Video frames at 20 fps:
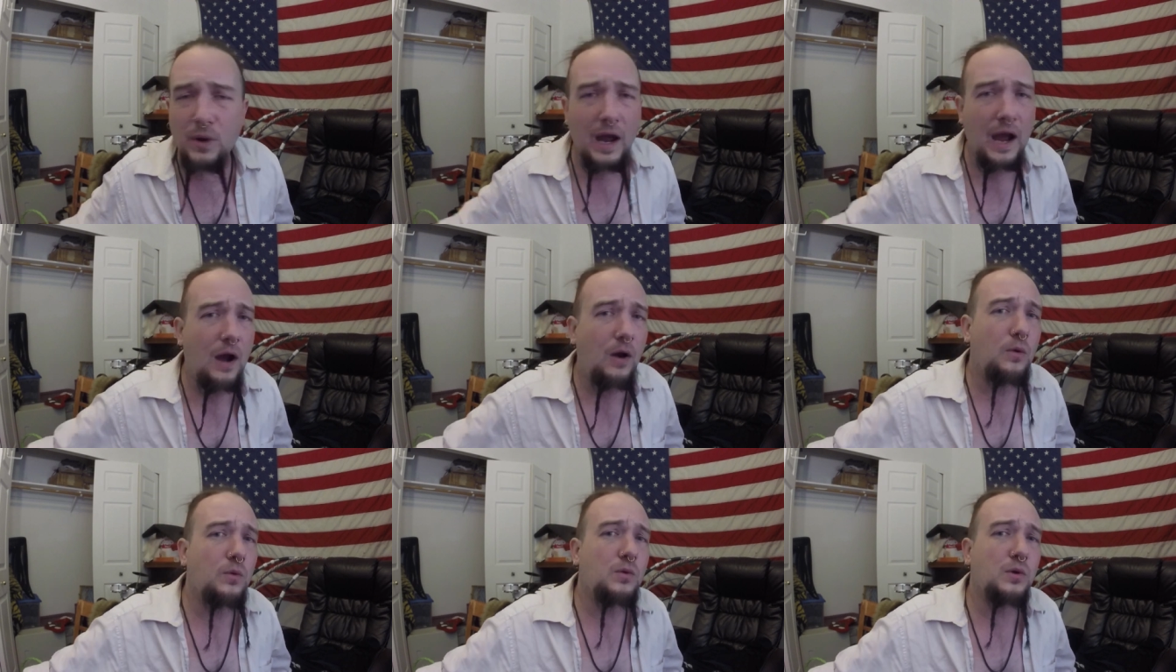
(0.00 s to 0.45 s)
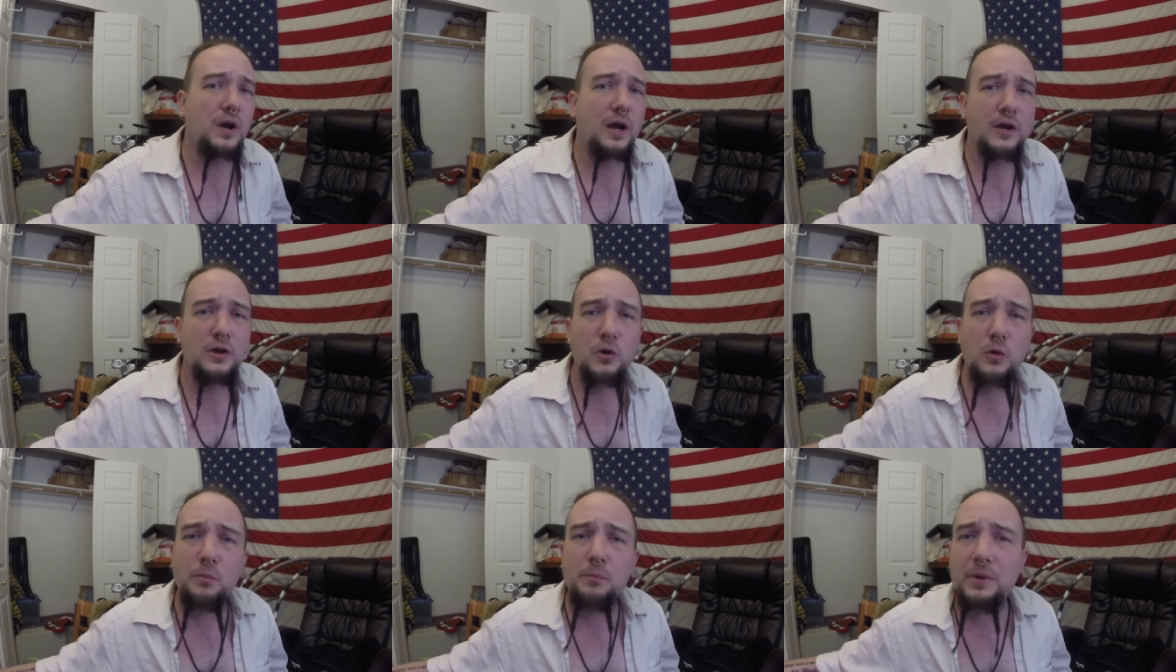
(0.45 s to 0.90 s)
outcry,
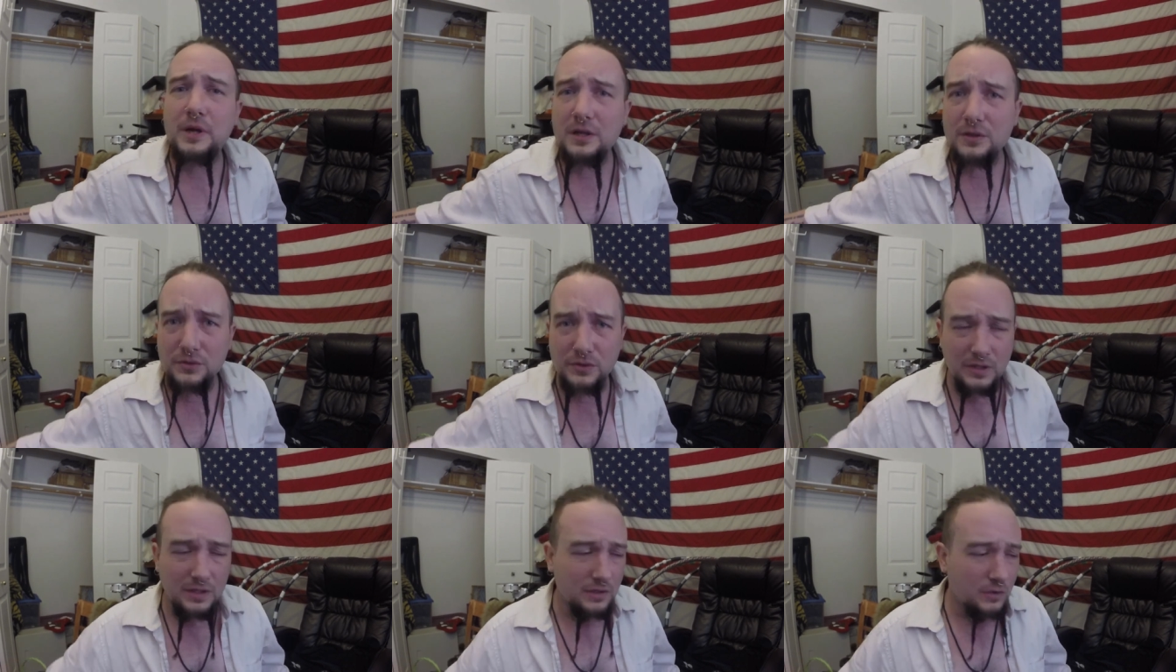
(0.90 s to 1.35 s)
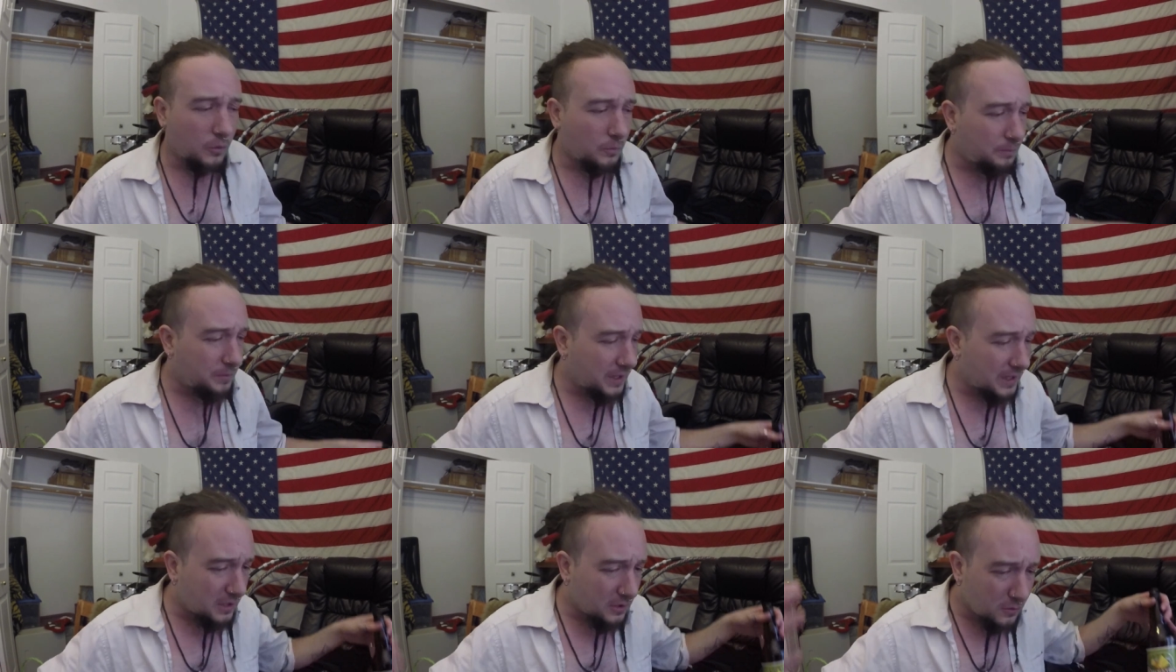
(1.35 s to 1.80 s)
no big thing, no
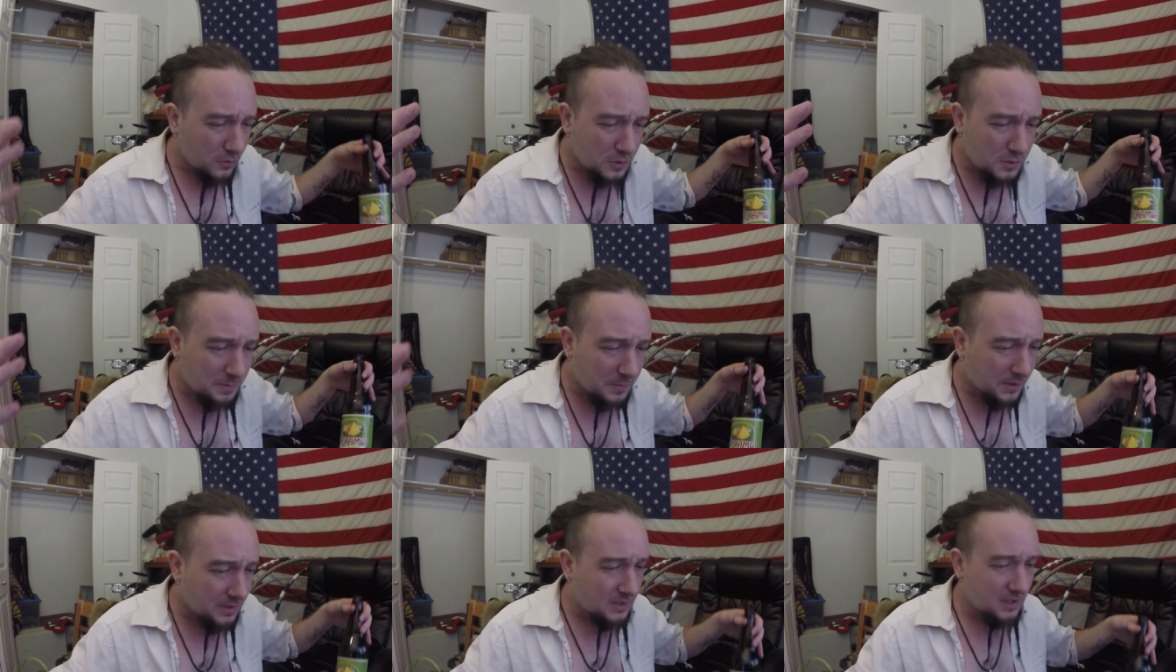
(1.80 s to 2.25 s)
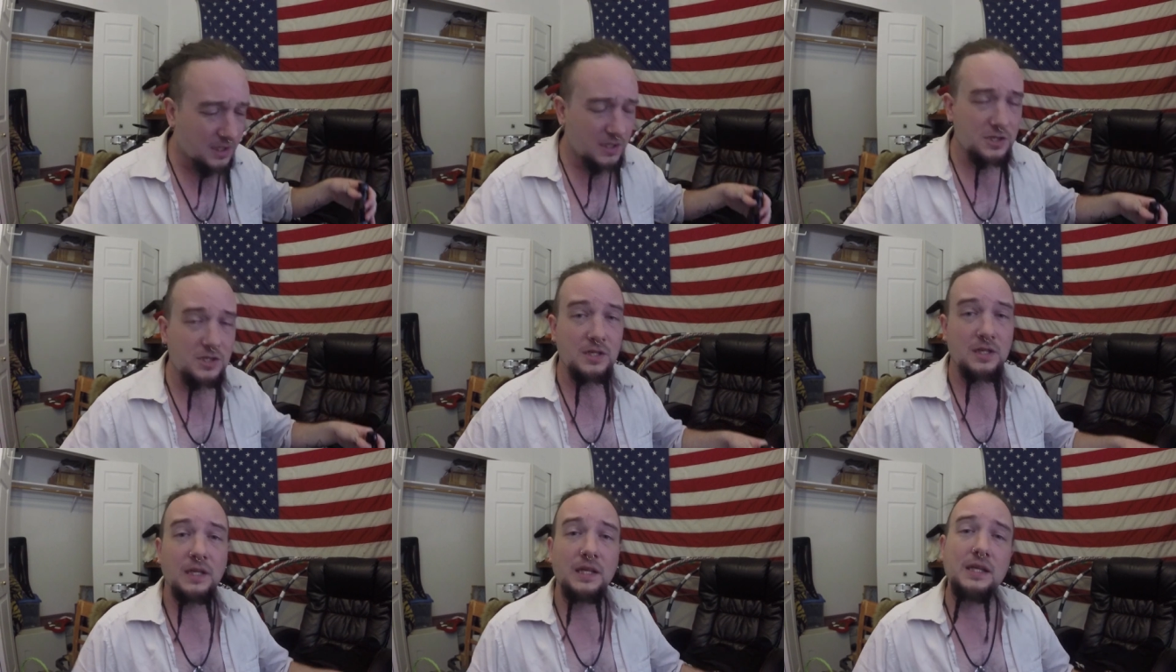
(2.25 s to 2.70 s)
big huge
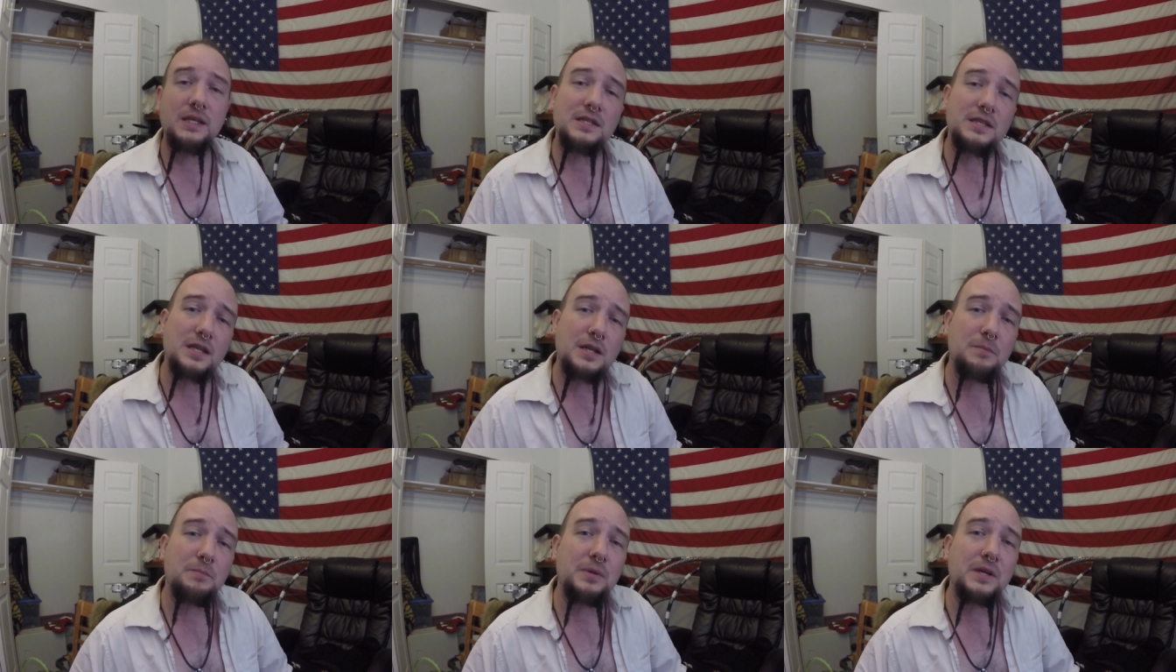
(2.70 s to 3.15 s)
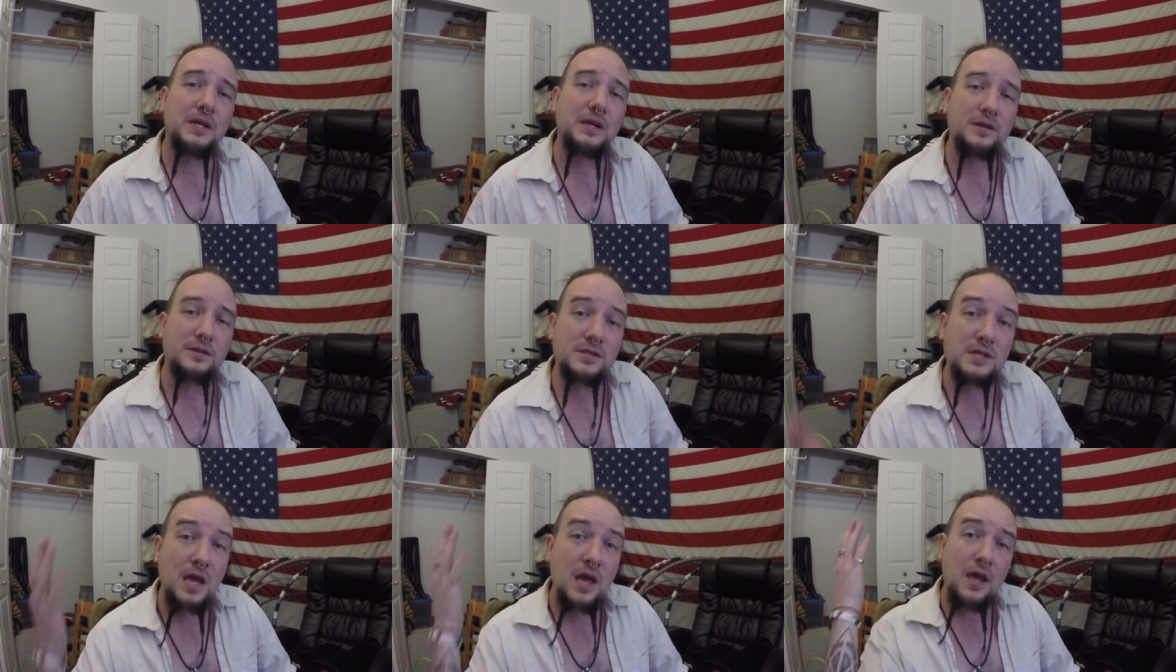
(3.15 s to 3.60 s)
production. He did it
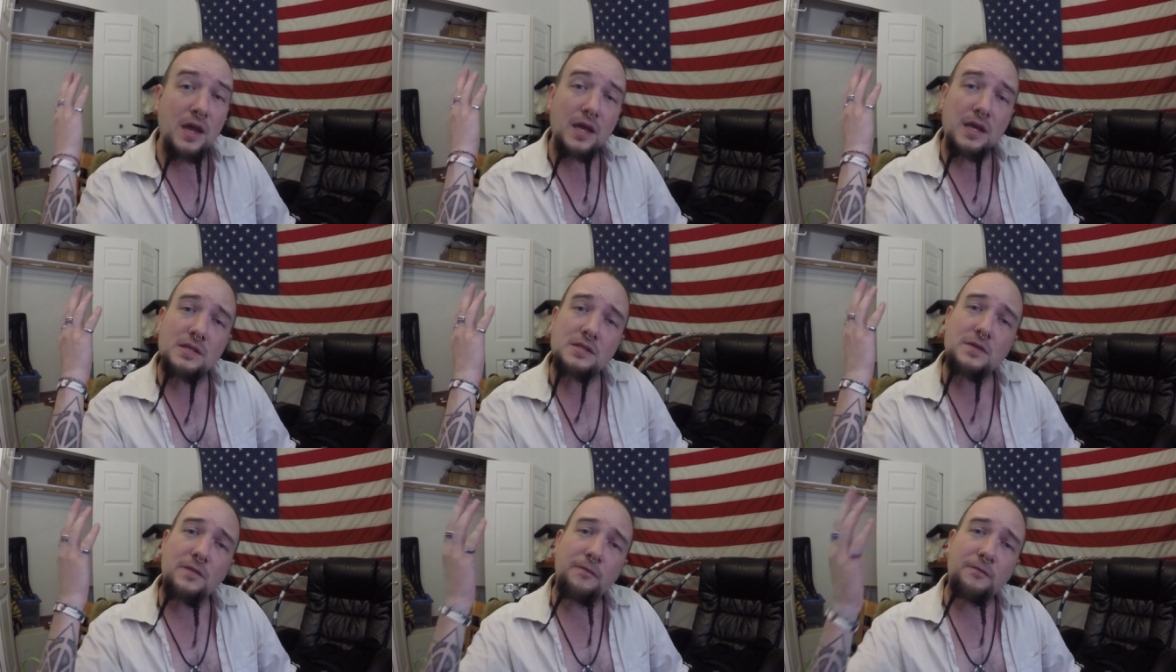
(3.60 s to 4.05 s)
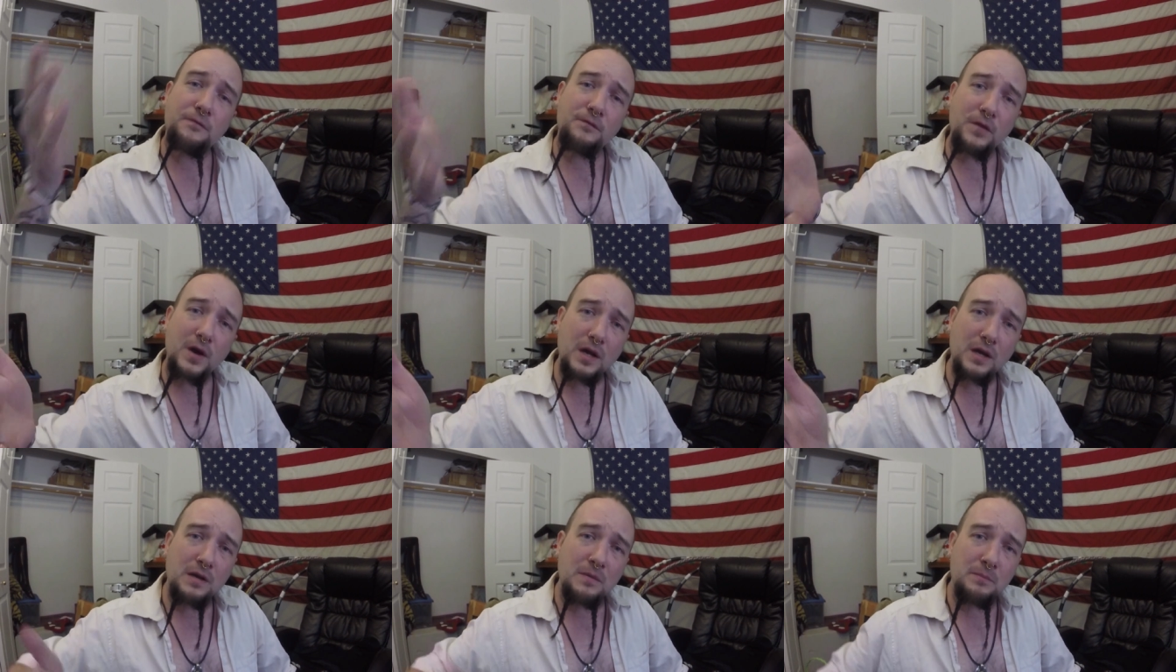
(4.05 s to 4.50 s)
because he's a
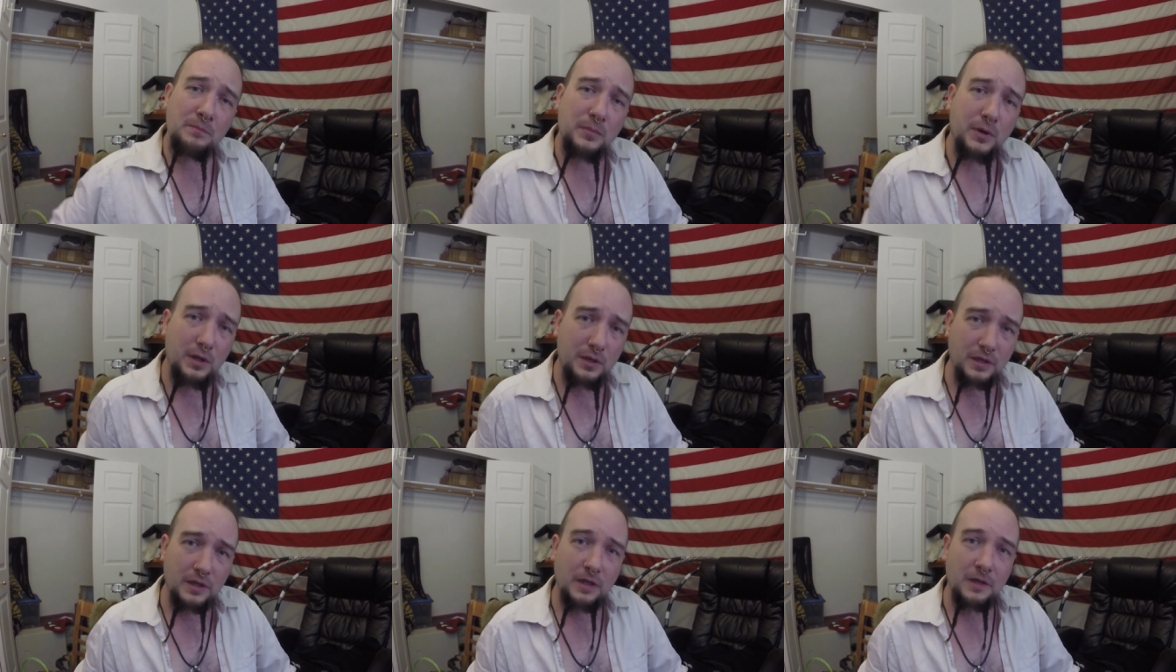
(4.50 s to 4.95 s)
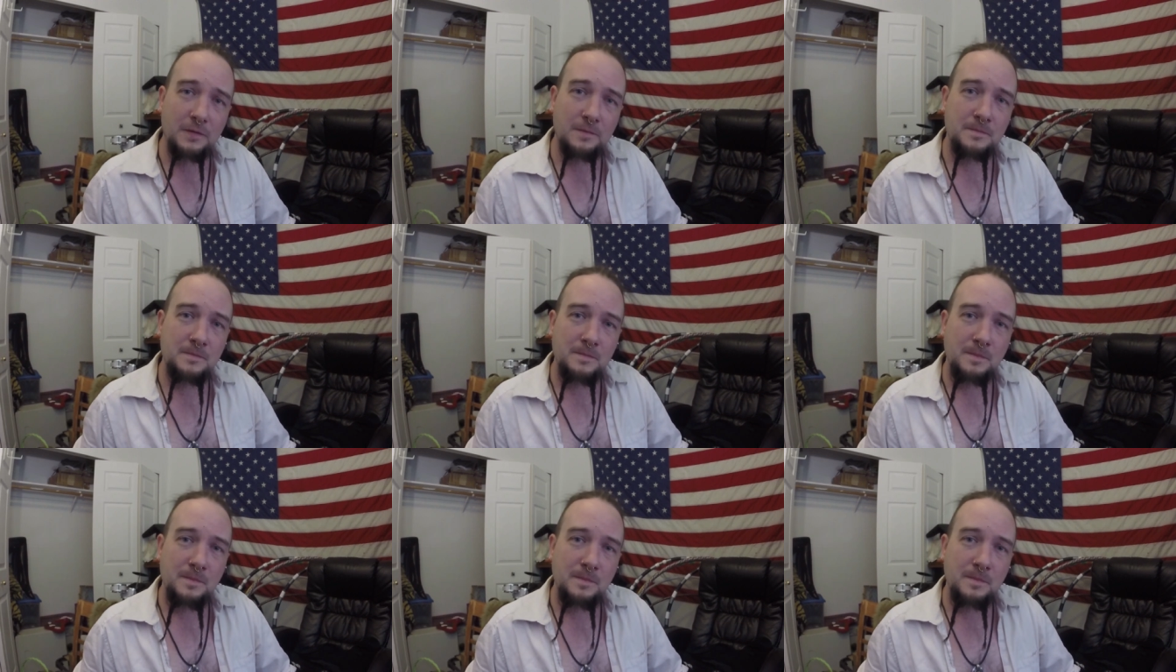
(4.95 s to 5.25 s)
fucking bully.